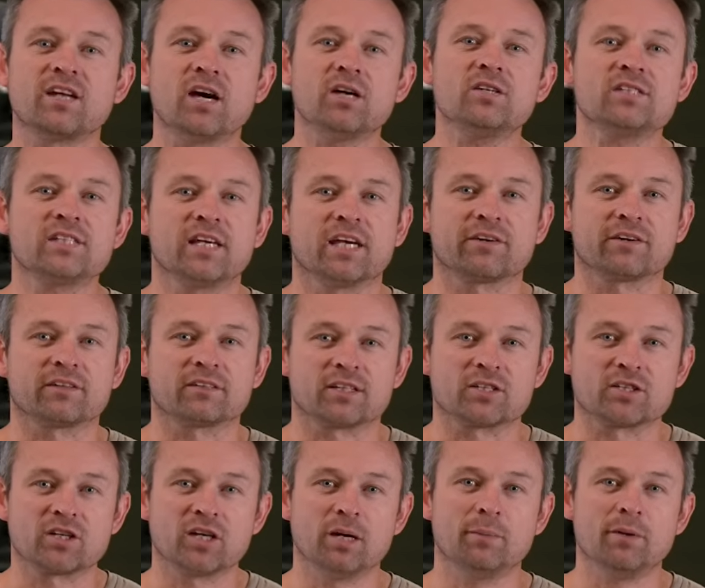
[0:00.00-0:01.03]
no secret
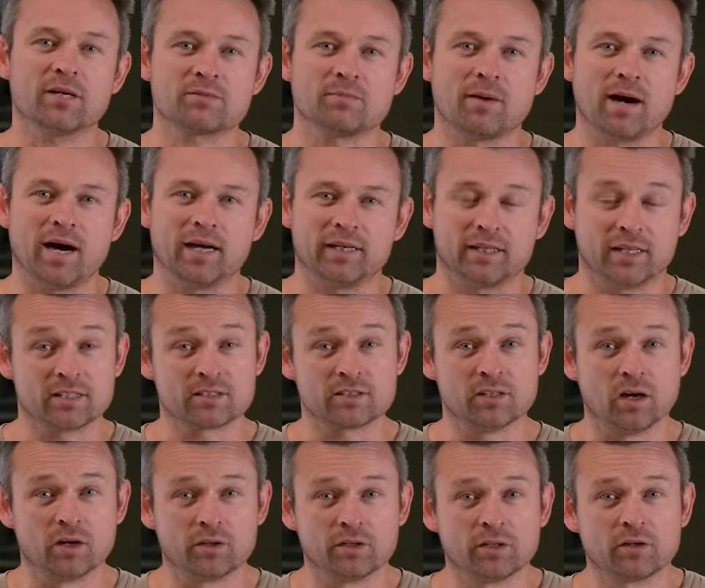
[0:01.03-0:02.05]
that Turbosmart is
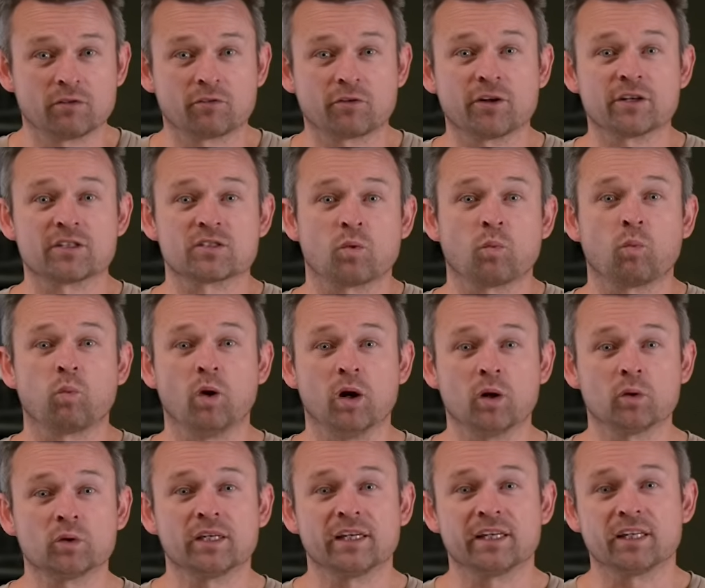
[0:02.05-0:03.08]
known for its
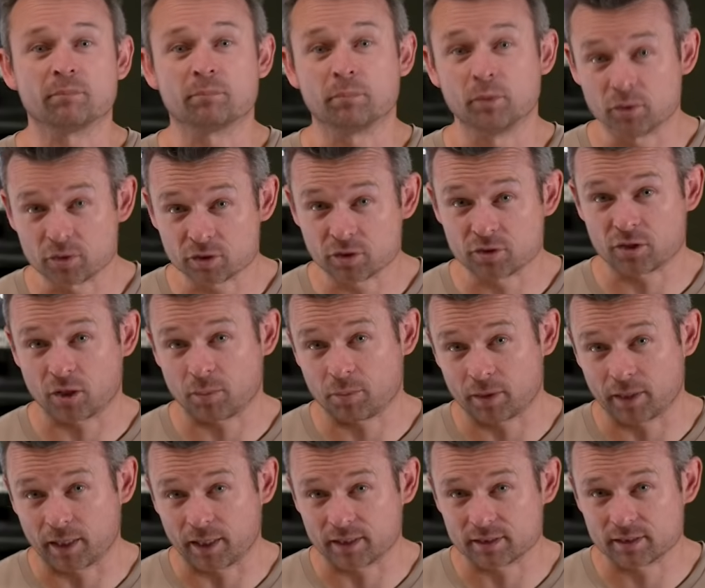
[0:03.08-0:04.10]
world-leading boost control
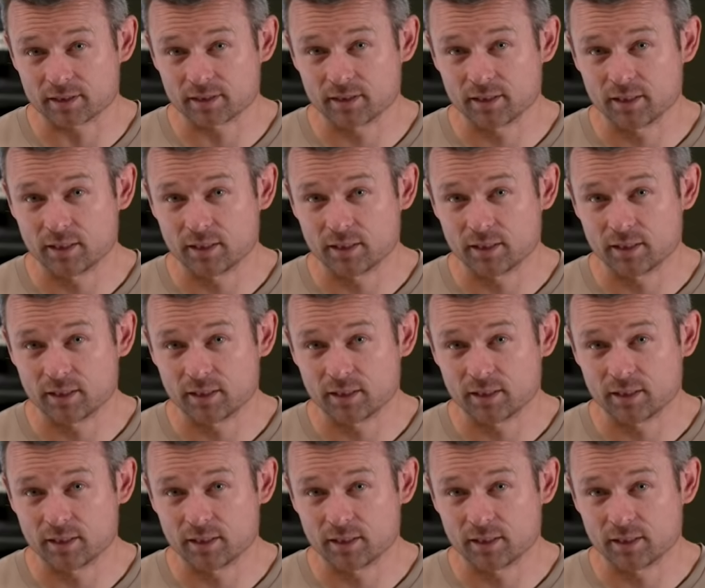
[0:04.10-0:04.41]
products.